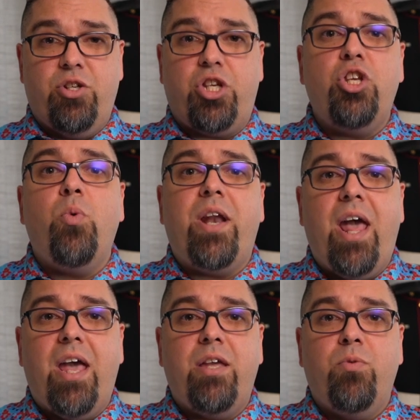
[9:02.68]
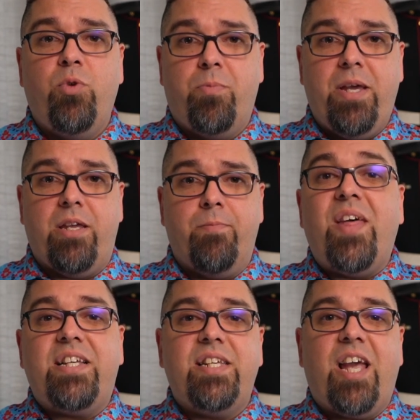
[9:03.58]
to Q&A with me.
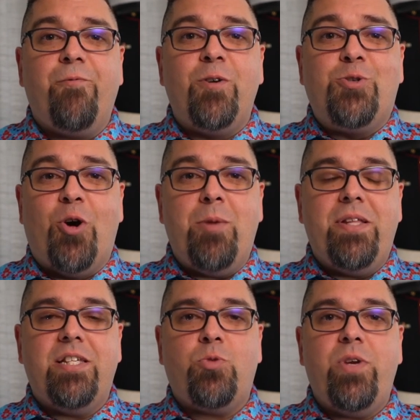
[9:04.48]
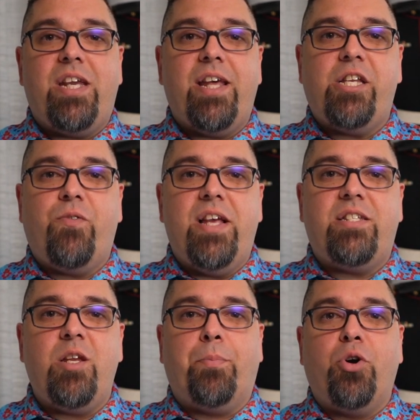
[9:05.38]
Thanks again for joining me this week at
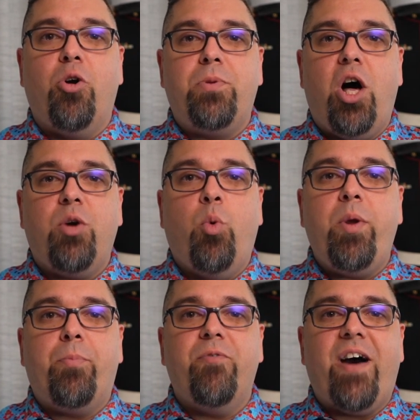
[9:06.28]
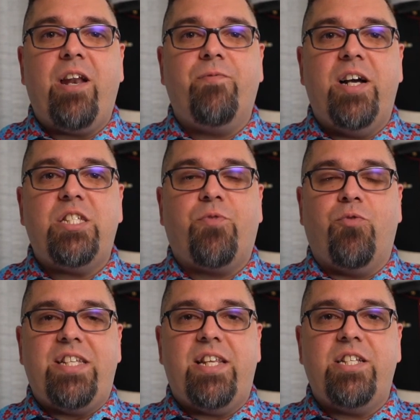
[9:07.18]
HVAC Pro Blog where we provide advice for
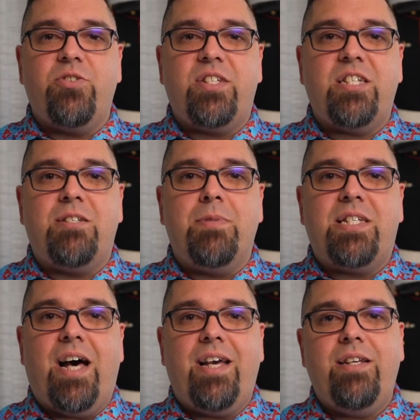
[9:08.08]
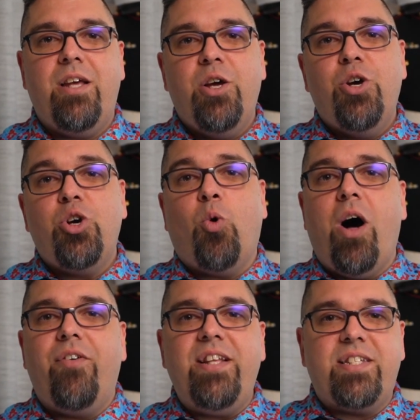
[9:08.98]
residential system design,
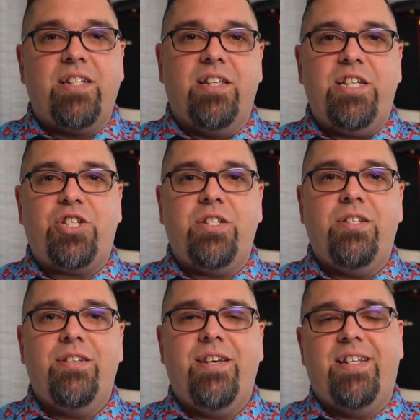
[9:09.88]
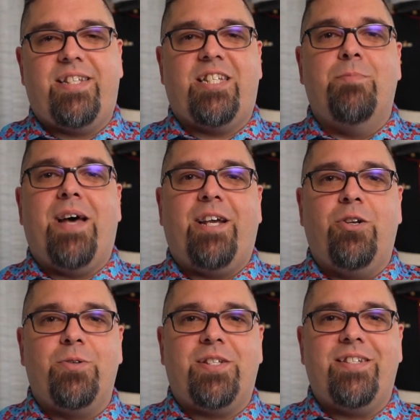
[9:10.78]
quality installation, and system
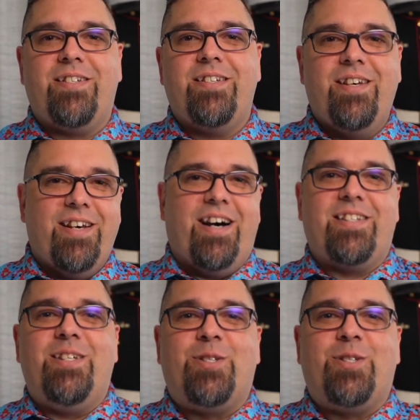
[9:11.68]
diagnosis. I'll see you